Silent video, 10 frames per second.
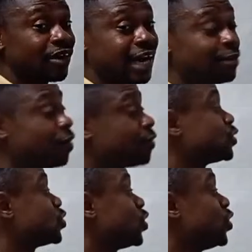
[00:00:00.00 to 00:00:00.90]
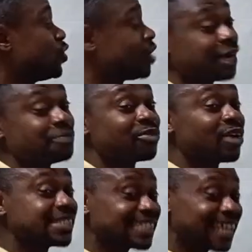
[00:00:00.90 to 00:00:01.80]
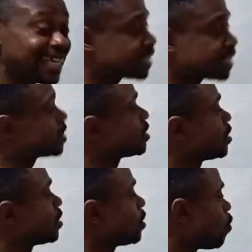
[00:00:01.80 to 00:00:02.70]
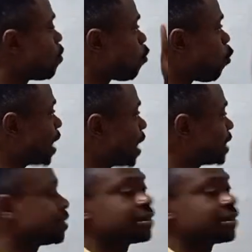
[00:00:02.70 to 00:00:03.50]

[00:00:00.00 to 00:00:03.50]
gram of sodium chloride represents 1